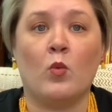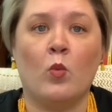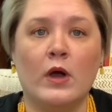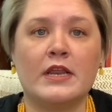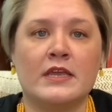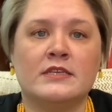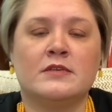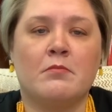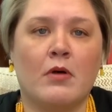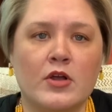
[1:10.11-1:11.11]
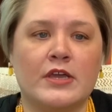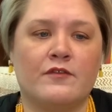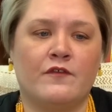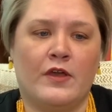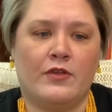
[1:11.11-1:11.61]
What is a market
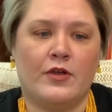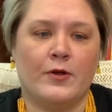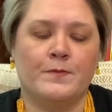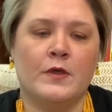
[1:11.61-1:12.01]
failure?